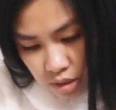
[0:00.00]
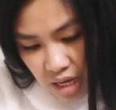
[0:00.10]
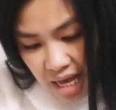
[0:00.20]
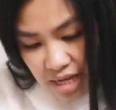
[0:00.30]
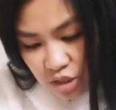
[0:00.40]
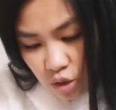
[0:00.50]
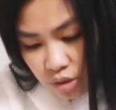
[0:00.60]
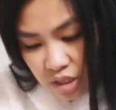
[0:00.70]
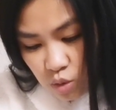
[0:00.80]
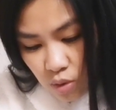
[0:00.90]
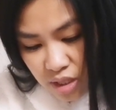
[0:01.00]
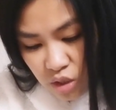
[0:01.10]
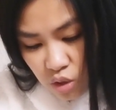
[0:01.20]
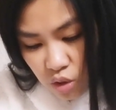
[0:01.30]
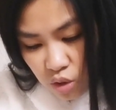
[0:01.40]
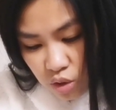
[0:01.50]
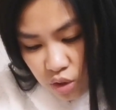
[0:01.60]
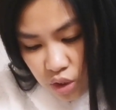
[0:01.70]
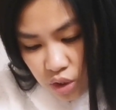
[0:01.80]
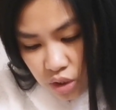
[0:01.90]
Ah, so this one
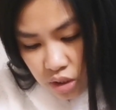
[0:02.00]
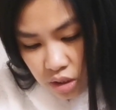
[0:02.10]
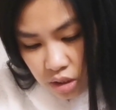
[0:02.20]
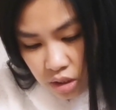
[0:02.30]
cost